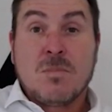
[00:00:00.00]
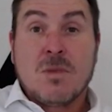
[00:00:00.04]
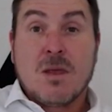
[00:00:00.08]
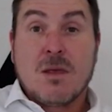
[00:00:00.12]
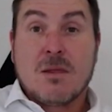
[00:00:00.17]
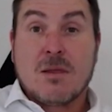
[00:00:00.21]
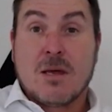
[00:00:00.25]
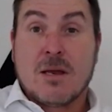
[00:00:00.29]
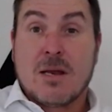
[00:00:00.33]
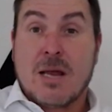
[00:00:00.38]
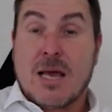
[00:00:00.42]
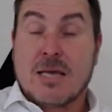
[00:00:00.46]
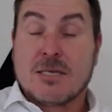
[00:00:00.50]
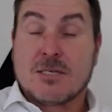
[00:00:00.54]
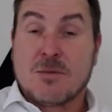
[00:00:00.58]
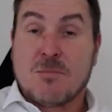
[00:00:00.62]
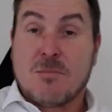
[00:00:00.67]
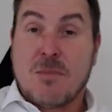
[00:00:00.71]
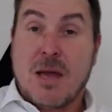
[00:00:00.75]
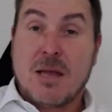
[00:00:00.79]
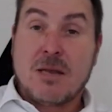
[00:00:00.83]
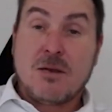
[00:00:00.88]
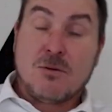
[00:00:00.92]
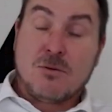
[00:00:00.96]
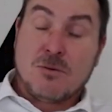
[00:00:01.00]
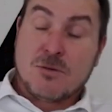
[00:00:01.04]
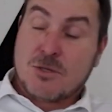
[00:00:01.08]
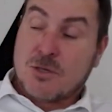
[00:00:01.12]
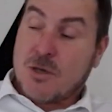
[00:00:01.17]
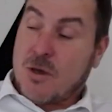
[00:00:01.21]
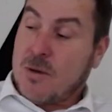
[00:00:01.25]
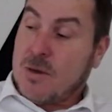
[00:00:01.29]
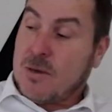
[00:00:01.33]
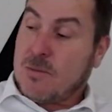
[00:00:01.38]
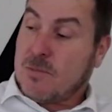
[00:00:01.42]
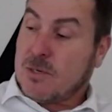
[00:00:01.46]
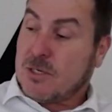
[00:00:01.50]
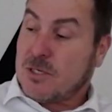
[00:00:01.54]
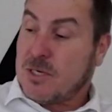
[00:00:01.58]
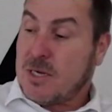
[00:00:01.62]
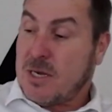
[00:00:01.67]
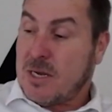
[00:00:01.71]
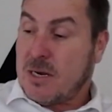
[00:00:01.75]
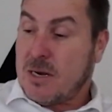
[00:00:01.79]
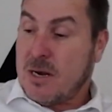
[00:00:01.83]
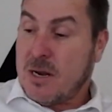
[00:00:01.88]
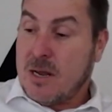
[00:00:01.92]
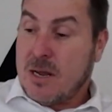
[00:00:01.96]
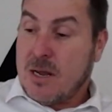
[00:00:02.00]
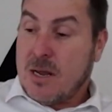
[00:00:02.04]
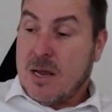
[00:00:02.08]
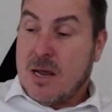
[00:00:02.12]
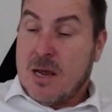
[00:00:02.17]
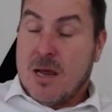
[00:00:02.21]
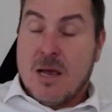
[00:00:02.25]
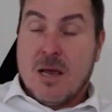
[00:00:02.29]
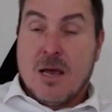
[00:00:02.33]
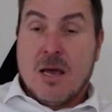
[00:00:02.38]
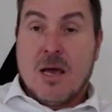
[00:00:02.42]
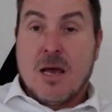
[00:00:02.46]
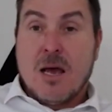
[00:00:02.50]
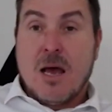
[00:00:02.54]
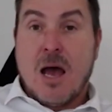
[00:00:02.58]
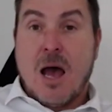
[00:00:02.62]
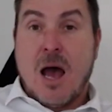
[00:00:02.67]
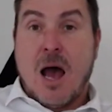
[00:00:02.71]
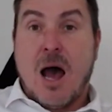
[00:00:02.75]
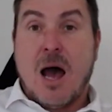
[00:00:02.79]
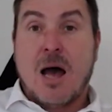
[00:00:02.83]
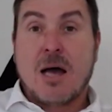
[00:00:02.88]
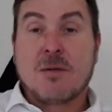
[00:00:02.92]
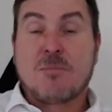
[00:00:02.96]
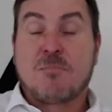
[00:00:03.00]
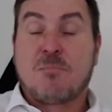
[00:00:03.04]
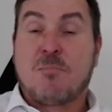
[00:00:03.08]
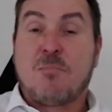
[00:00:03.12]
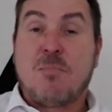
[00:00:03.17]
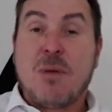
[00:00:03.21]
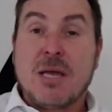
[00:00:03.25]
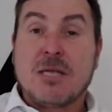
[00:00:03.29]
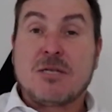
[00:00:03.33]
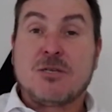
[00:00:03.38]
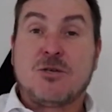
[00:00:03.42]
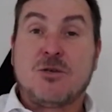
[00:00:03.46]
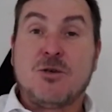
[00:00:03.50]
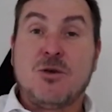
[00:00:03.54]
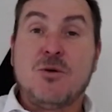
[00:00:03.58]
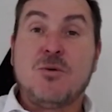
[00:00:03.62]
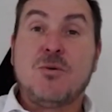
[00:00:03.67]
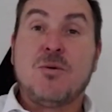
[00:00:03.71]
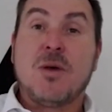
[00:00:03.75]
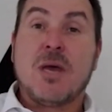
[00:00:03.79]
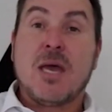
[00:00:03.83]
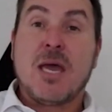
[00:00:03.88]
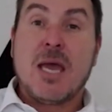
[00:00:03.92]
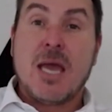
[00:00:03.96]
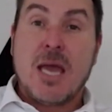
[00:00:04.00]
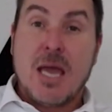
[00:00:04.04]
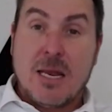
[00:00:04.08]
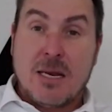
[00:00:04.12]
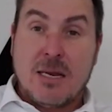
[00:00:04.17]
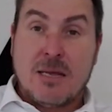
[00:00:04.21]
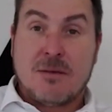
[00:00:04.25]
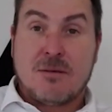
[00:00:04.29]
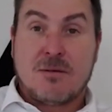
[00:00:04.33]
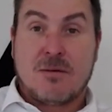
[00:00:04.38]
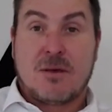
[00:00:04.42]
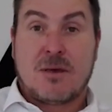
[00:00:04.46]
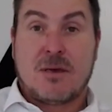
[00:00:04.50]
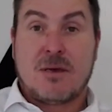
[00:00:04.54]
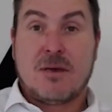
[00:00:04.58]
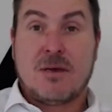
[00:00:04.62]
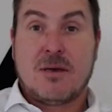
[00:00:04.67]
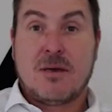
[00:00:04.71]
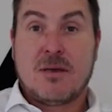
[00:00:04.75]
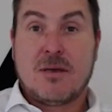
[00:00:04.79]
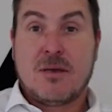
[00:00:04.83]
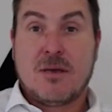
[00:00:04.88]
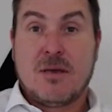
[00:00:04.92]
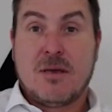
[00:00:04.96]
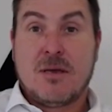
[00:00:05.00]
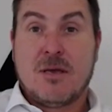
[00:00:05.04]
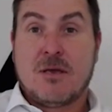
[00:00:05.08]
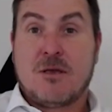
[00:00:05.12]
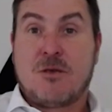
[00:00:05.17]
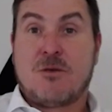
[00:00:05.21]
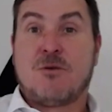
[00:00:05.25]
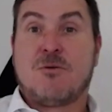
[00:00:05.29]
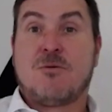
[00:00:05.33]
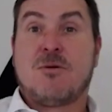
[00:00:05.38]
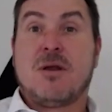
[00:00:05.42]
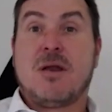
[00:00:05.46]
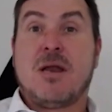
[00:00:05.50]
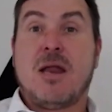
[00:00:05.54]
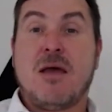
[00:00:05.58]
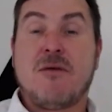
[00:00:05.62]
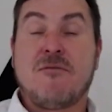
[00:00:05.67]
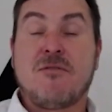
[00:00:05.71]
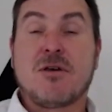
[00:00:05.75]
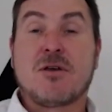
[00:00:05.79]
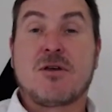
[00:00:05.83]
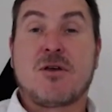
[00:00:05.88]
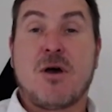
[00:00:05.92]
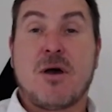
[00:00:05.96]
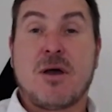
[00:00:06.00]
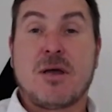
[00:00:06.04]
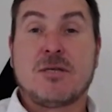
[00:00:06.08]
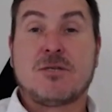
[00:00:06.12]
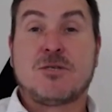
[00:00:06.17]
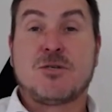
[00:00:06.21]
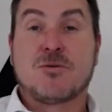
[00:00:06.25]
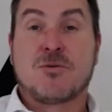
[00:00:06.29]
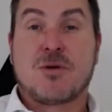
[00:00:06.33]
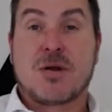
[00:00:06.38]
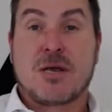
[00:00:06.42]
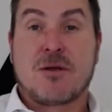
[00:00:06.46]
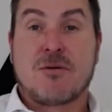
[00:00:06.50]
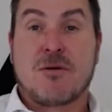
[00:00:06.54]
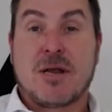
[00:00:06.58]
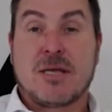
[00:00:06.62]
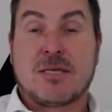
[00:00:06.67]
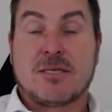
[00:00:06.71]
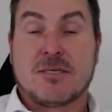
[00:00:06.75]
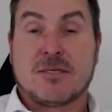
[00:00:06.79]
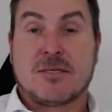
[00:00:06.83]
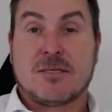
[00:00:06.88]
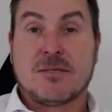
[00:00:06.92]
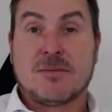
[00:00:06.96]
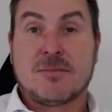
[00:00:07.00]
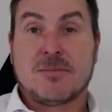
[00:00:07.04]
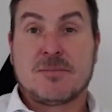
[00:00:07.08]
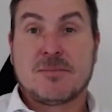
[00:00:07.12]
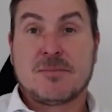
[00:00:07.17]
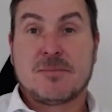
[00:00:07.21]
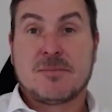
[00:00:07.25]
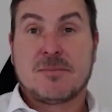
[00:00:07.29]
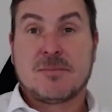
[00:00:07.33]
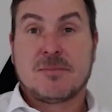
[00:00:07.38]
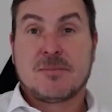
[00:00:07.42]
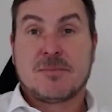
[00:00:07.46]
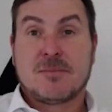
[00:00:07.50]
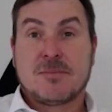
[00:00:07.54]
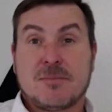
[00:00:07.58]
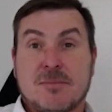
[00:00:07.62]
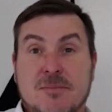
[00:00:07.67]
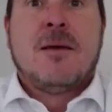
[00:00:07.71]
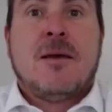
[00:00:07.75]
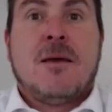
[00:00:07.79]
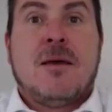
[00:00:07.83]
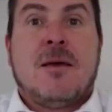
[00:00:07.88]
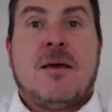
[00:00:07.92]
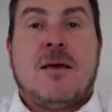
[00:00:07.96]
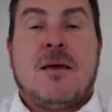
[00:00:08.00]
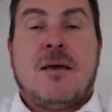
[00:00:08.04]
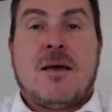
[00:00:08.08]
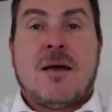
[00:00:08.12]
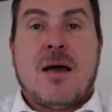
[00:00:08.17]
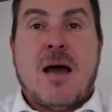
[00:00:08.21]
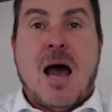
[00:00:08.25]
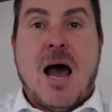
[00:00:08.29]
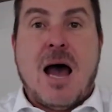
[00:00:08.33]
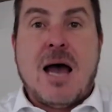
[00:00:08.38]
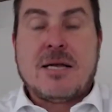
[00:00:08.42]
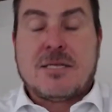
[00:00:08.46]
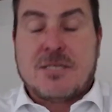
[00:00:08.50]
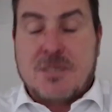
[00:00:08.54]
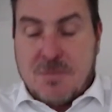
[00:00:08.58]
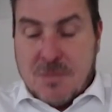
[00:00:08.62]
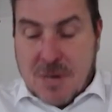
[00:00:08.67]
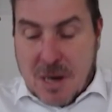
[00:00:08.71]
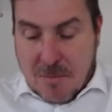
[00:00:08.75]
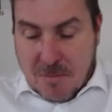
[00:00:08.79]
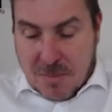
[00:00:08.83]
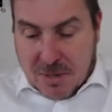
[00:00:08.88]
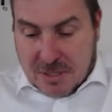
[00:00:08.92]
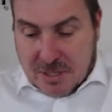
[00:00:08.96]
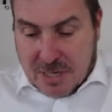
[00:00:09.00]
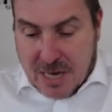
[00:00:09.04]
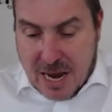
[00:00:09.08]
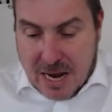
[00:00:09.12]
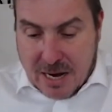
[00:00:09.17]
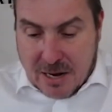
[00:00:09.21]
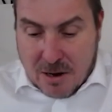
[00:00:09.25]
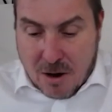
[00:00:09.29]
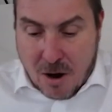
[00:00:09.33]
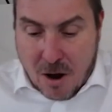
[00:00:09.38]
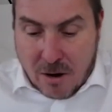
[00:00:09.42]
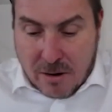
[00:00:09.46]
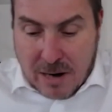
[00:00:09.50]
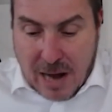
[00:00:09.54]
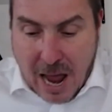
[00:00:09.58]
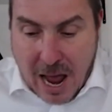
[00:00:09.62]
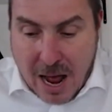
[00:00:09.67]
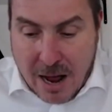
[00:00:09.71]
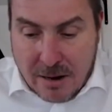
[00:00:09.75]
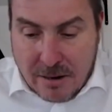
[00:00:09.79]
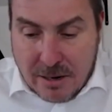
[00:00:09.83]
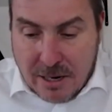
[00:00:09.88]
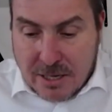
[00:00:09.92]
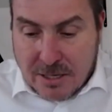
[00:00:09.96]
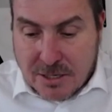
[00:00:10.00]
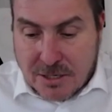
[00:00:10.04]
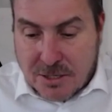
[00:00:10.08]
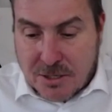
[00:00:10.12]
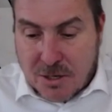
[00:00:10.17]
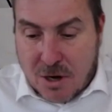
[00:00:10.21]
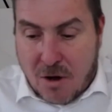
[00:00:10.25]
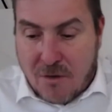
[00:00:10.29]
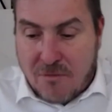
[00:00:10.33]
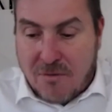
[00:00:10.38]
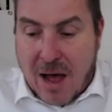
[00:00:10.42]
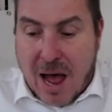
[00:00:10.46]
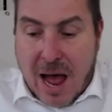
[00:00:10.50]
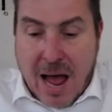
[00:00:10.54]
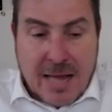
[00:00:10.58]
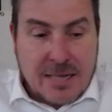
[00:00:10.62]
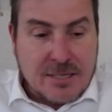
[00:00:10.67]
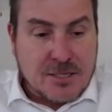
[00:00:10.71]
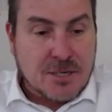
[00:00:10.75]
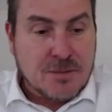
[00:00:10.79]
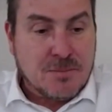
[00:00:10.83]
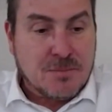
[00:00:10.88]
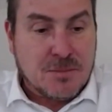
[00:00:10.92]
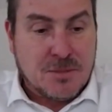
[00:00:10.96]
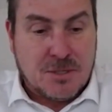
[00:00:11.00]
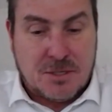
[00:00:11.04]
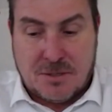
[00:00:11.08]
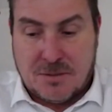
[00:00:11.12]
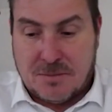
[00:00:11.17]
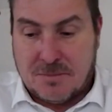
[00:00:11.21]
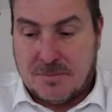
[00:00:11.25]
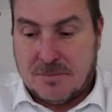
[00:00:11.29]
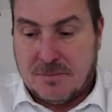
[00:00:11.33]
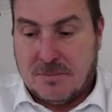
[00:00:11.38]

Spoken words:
that has a manual sewing machine, I bet you anything, you're never going to regret it. Item number 10 on our list of items